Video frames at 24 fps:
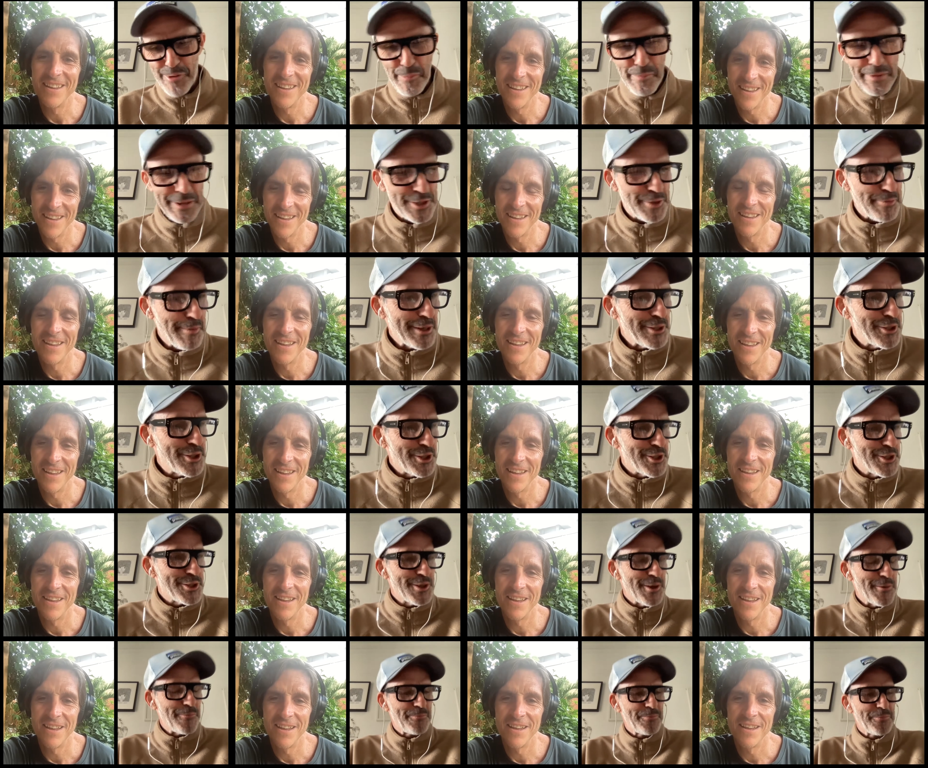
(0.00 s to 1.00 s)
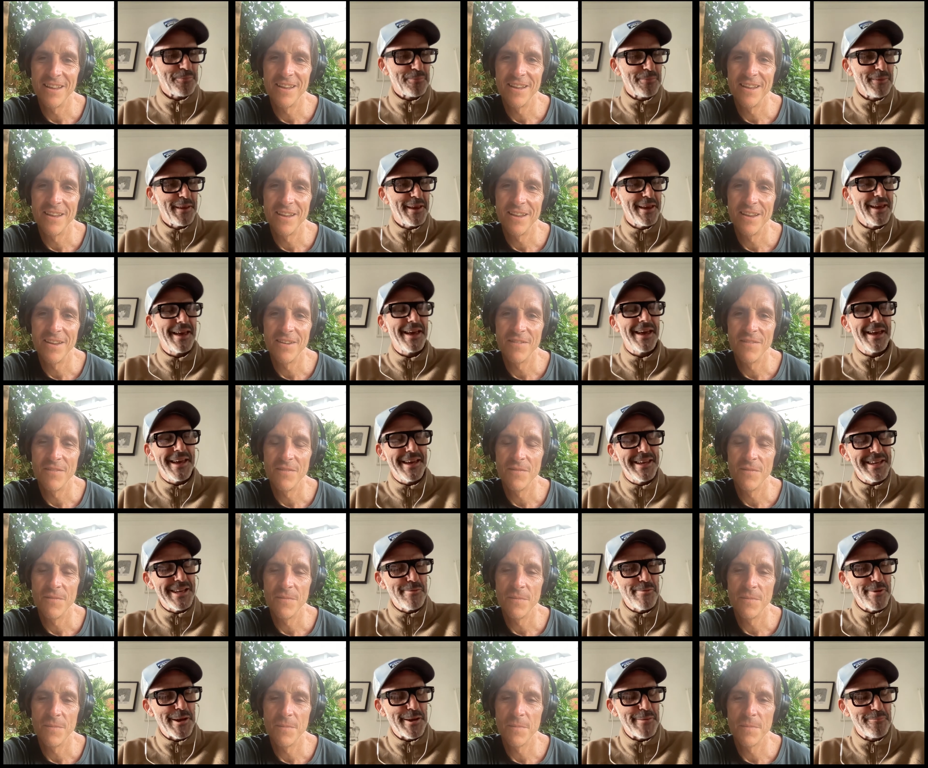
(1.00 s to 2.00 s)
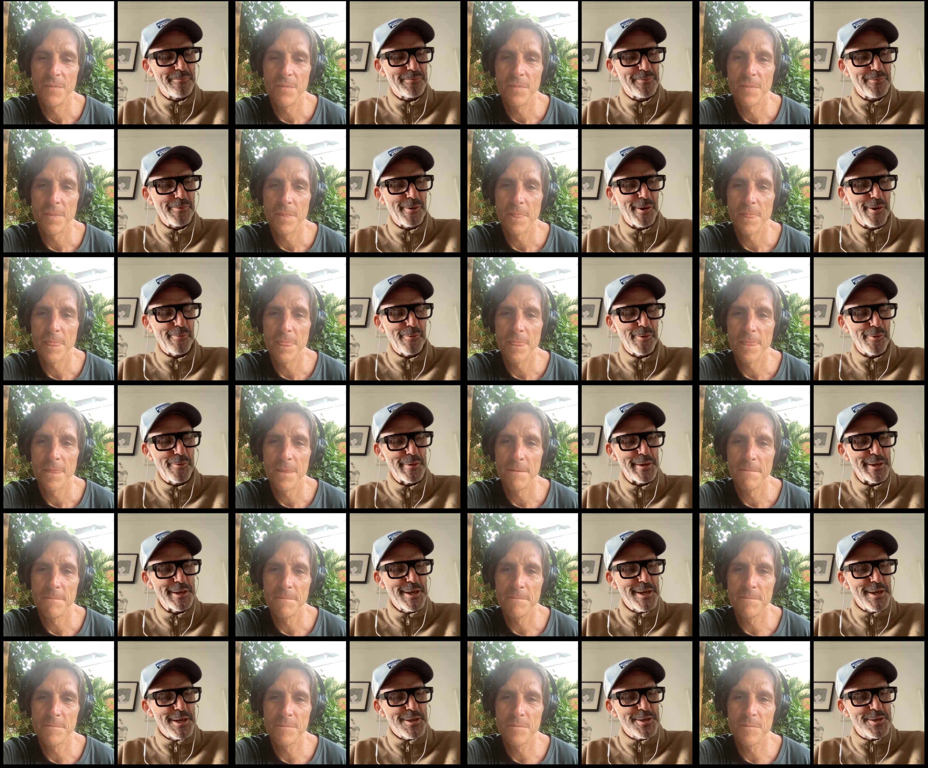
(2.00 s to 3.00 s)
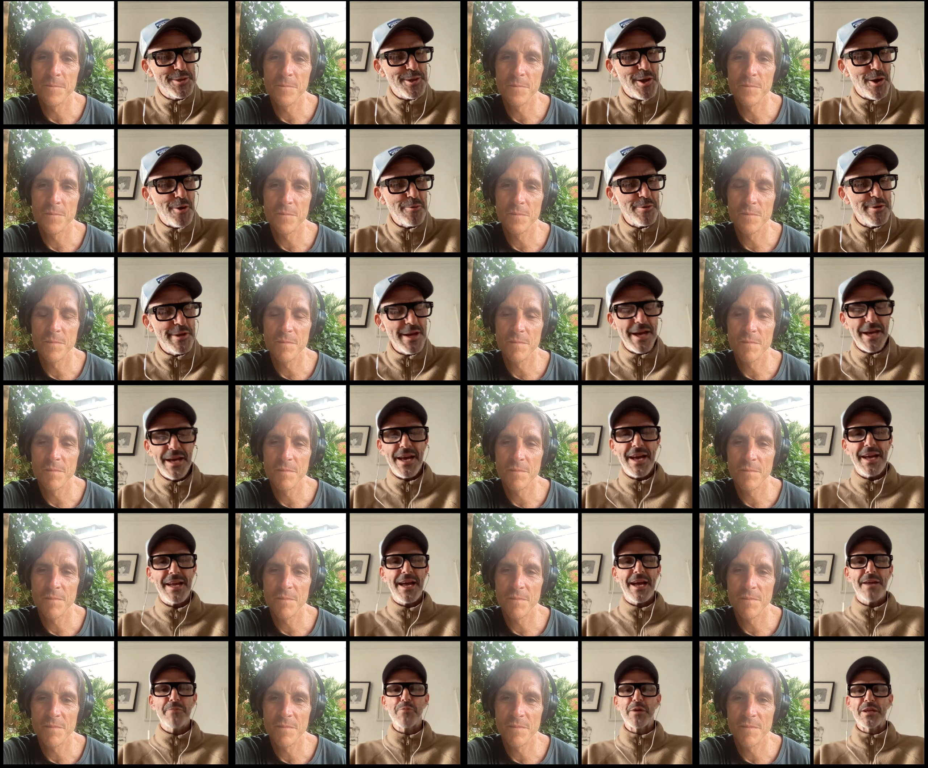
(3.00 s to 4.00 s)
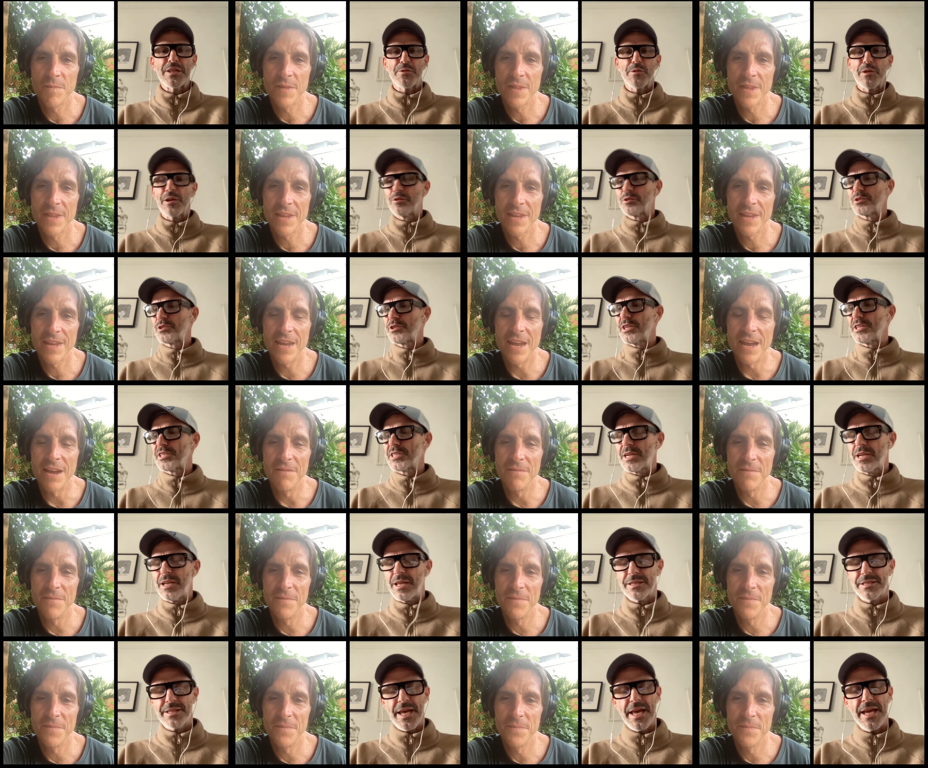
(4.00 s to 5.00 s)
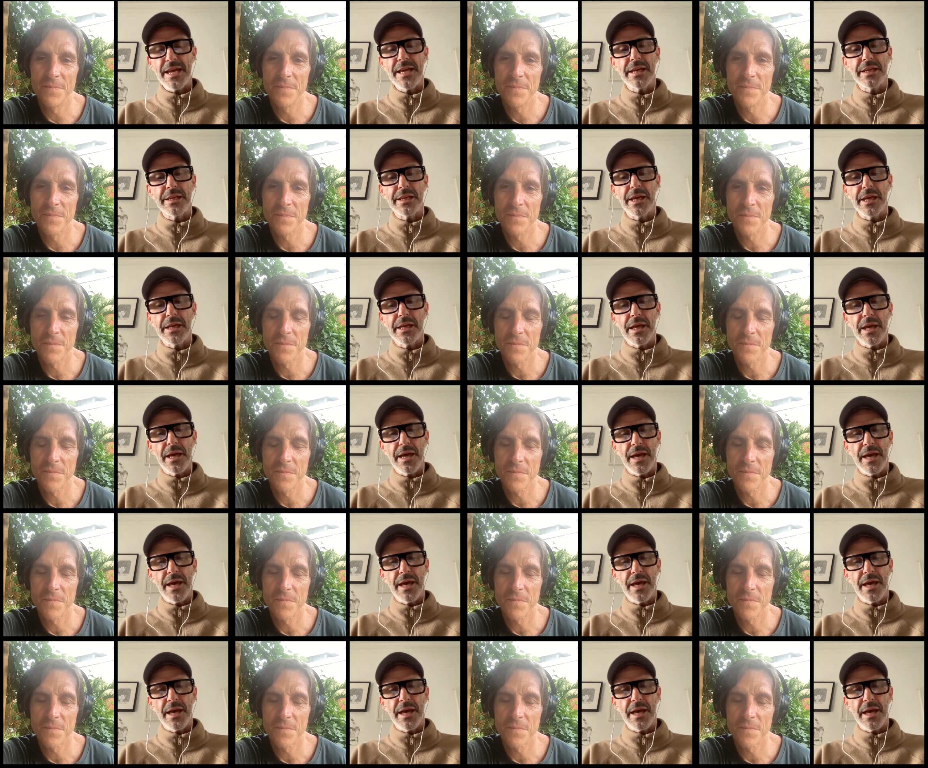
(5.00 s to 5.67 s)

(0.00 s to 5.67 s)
Speaker 1: went back to Manchester. Anyway, where were we? So yeah, I went along to this class, hated it,